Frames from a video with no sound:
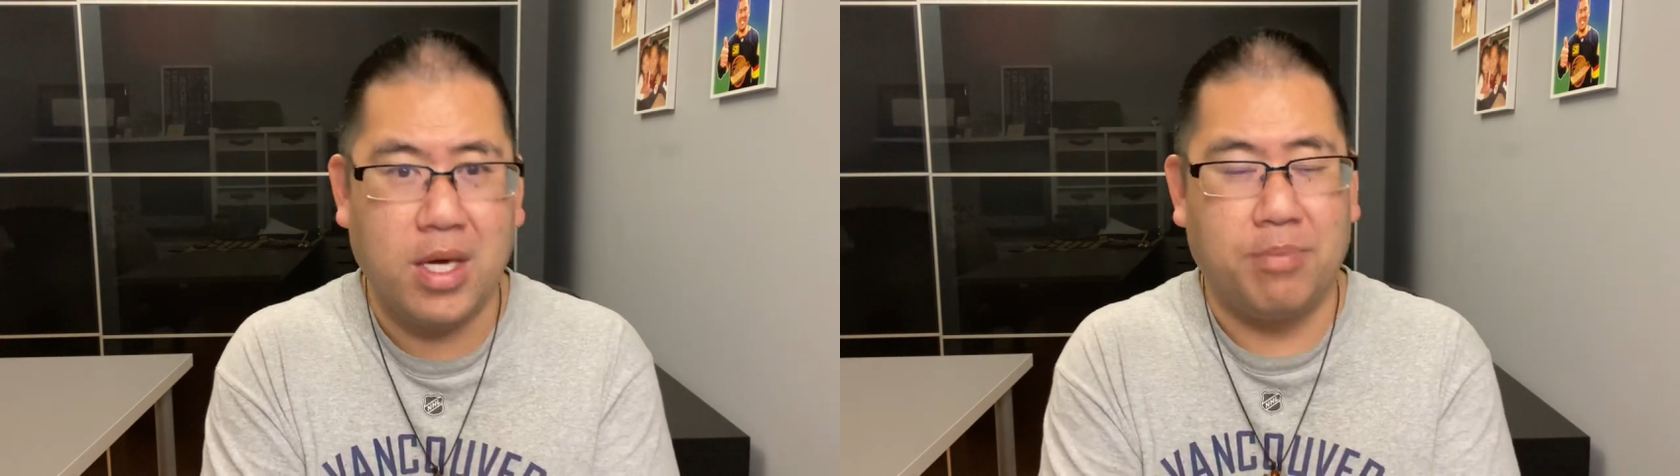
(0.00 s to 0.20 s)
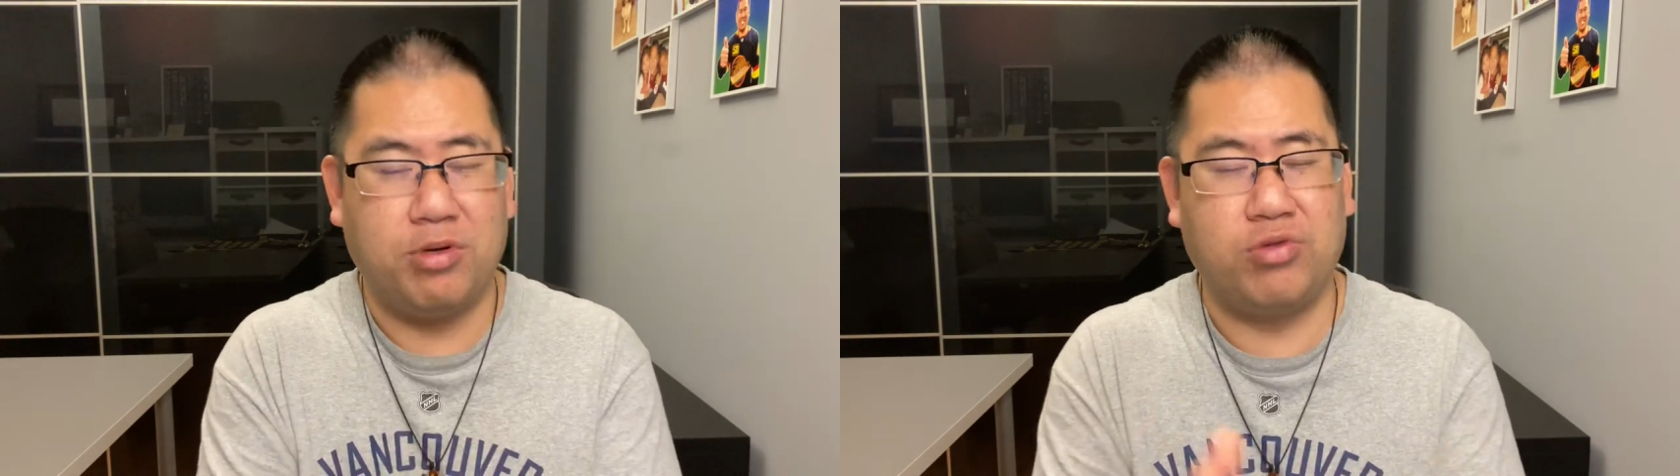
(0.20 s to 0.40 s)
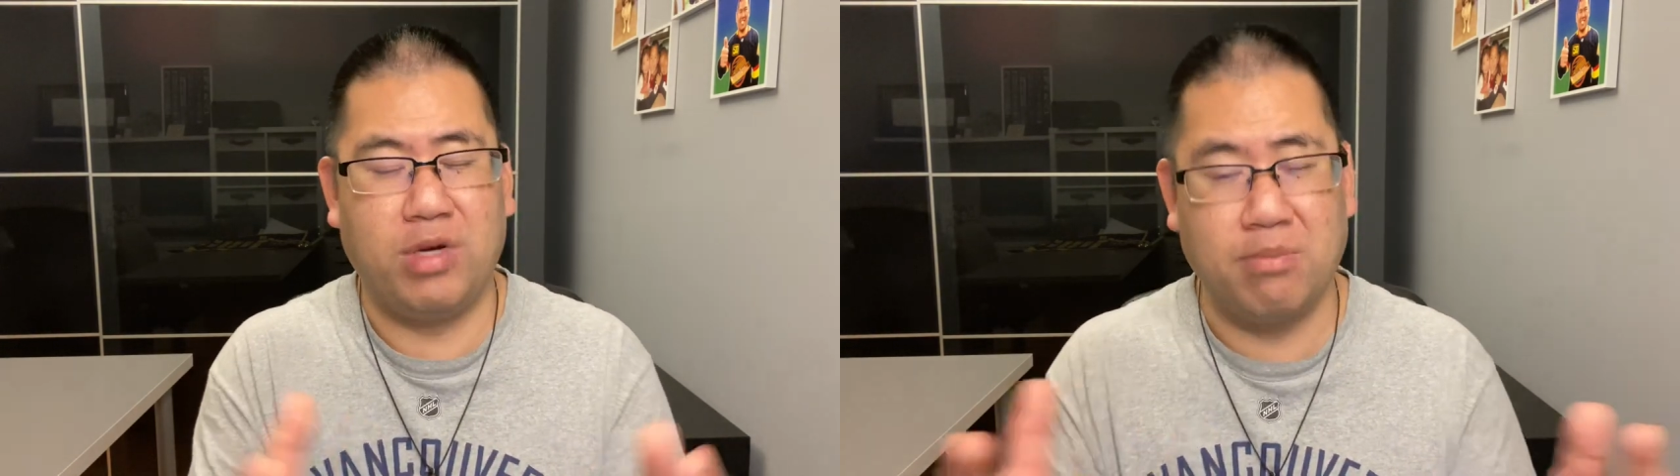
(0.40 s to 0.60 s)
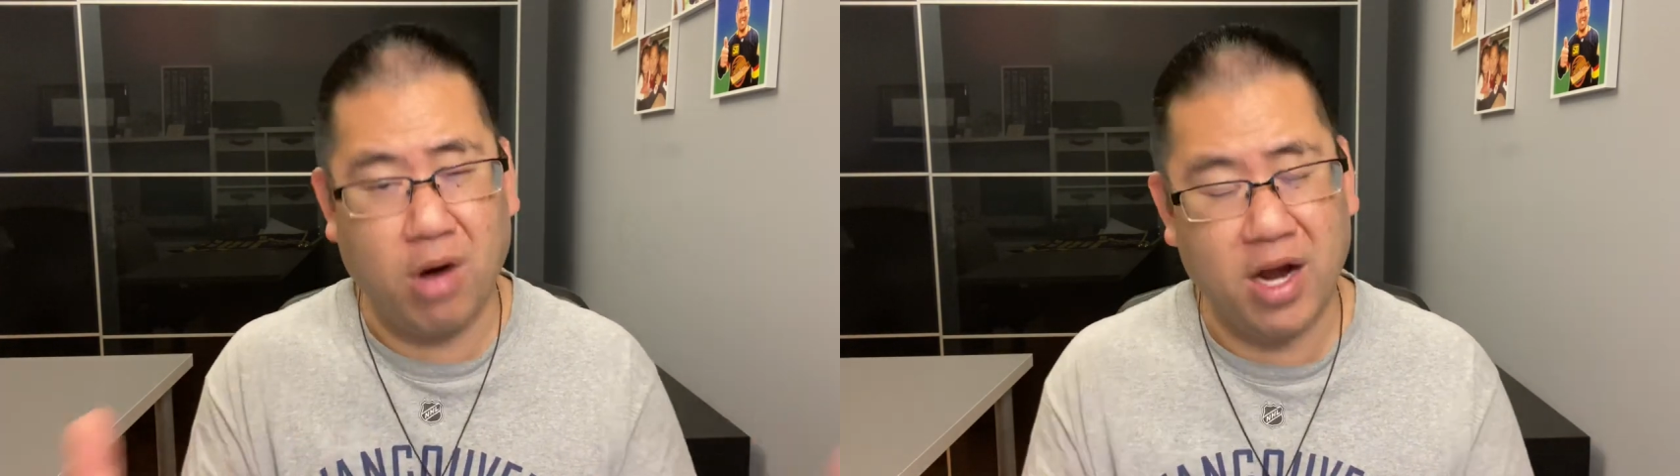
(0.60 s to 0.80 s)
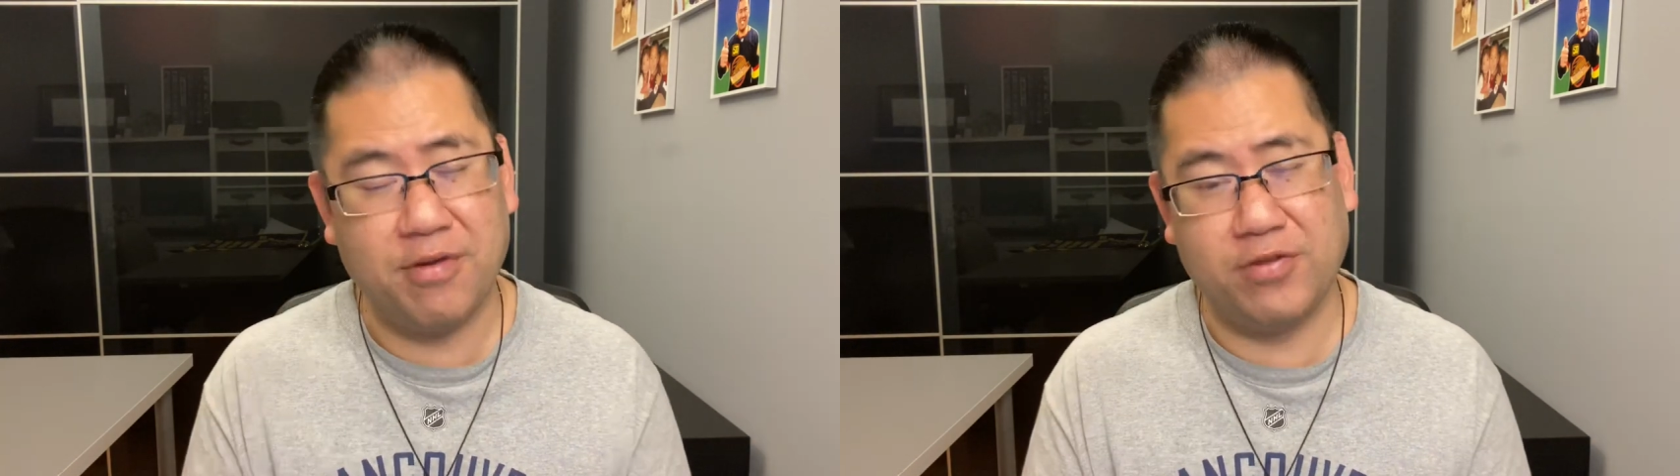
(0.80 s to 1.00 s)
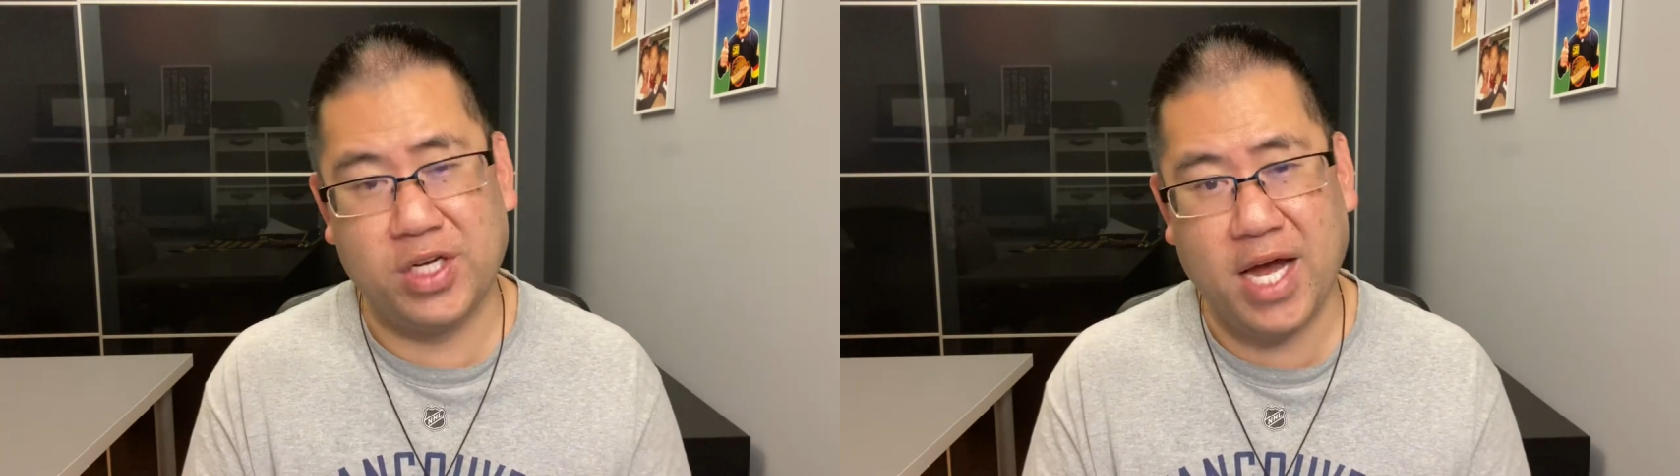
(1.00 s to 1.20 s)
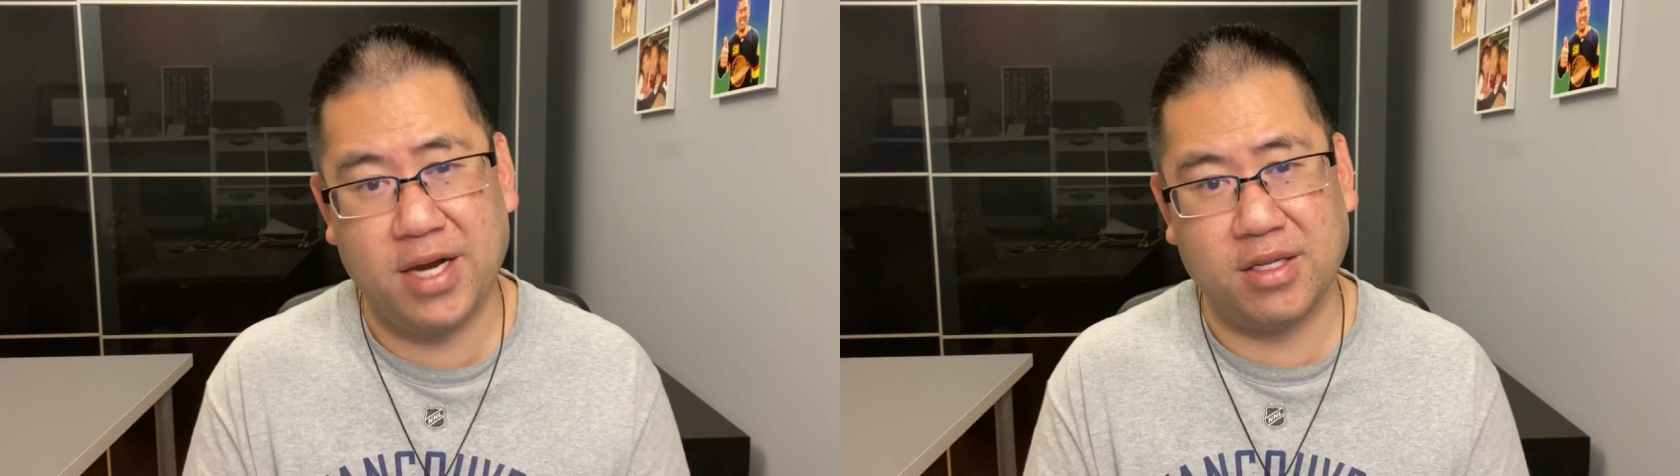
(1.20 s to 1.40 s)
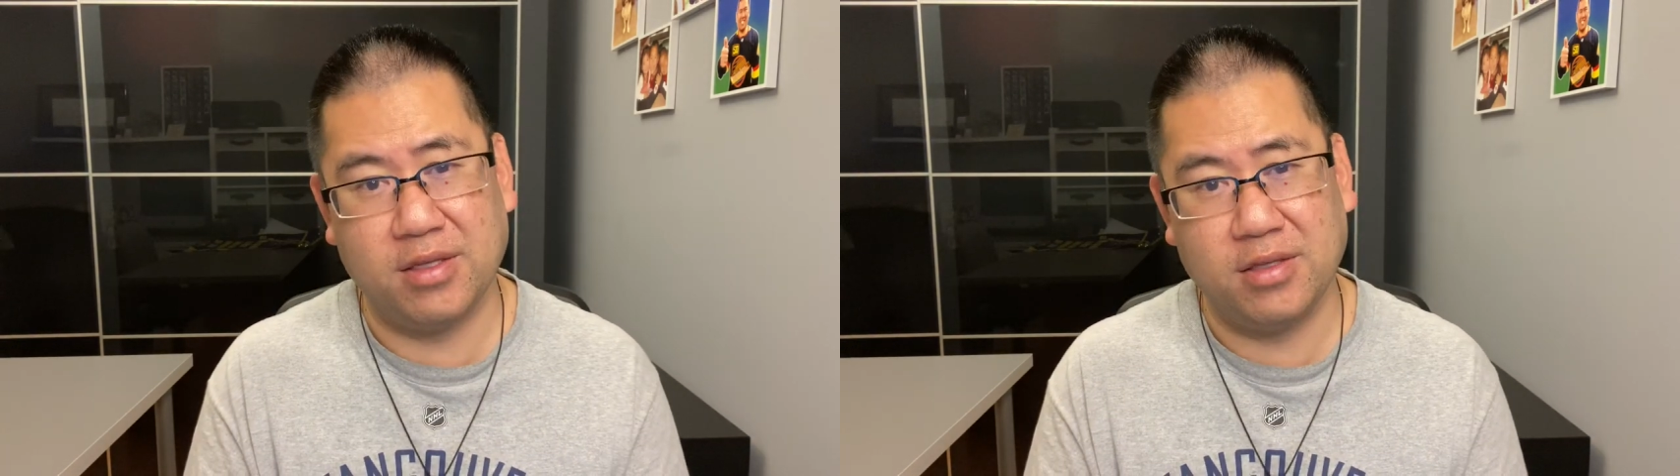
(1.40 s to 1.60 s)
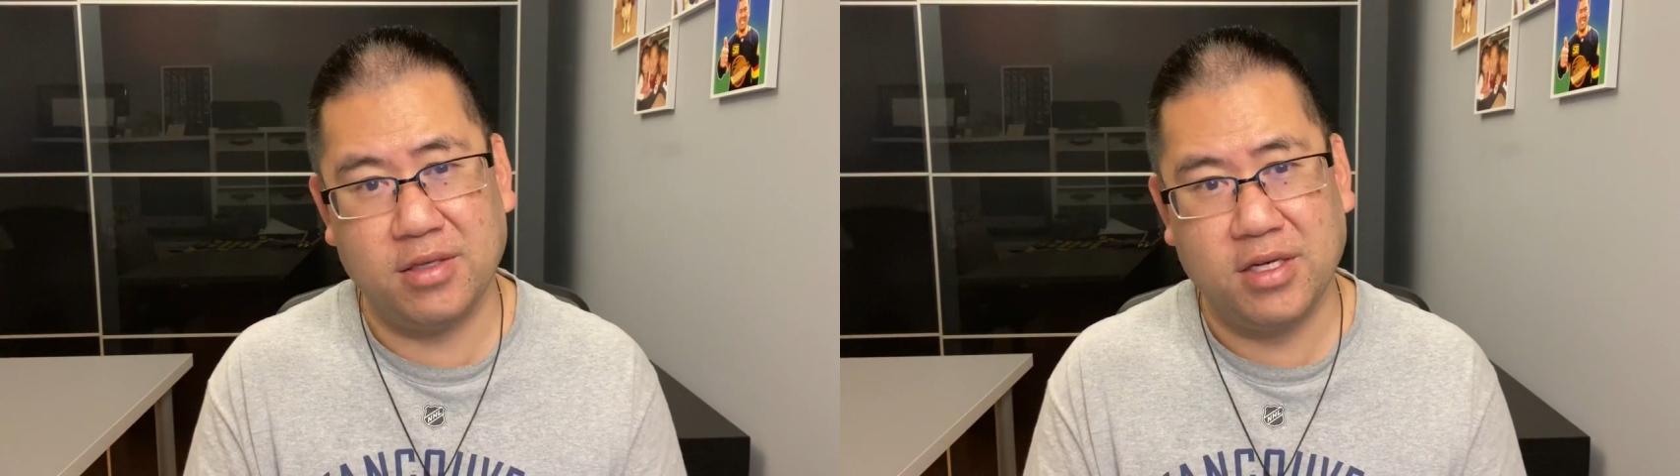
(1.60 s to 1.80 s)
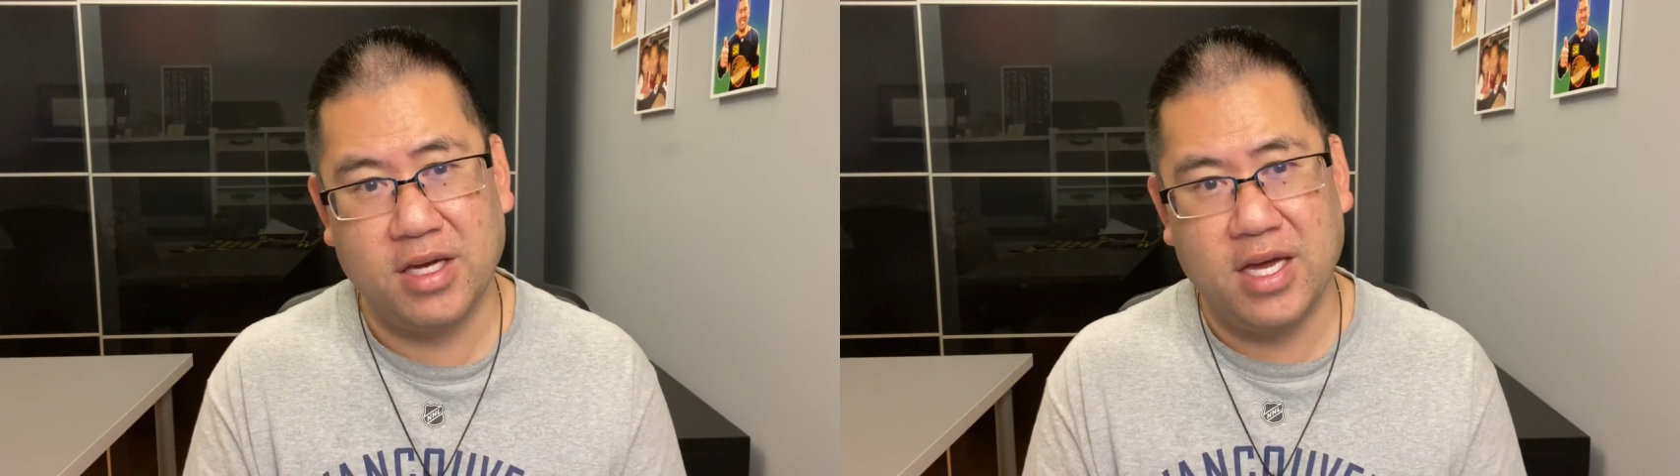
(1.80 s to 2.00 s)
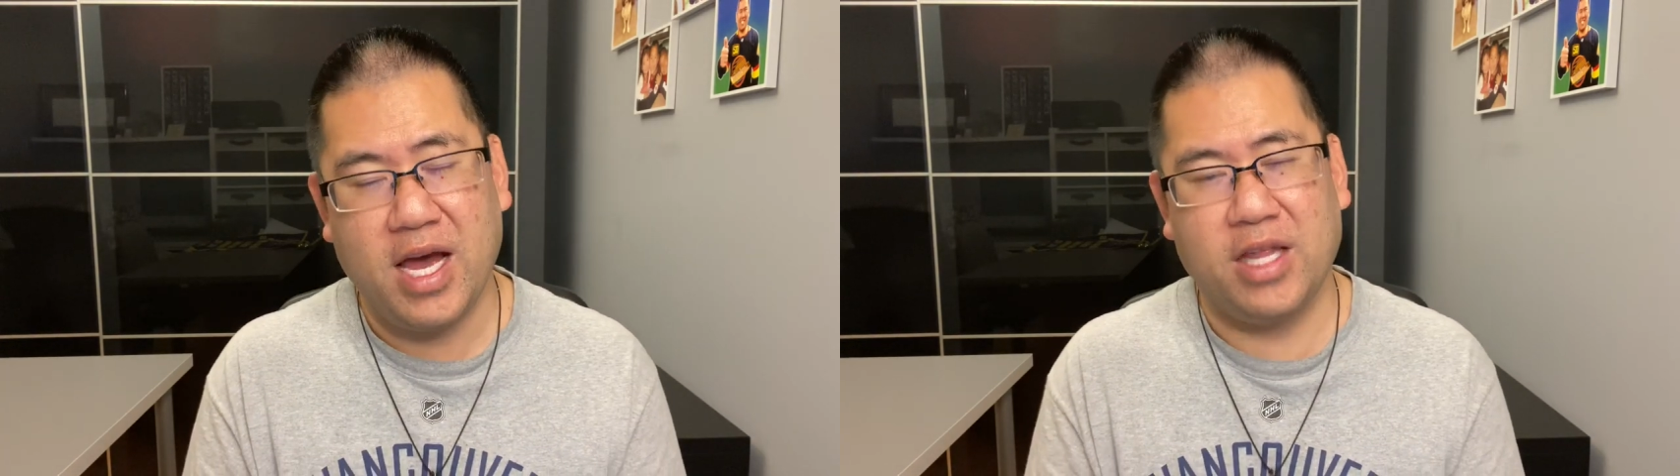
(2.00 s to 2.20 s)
between Mott and Virtanen. And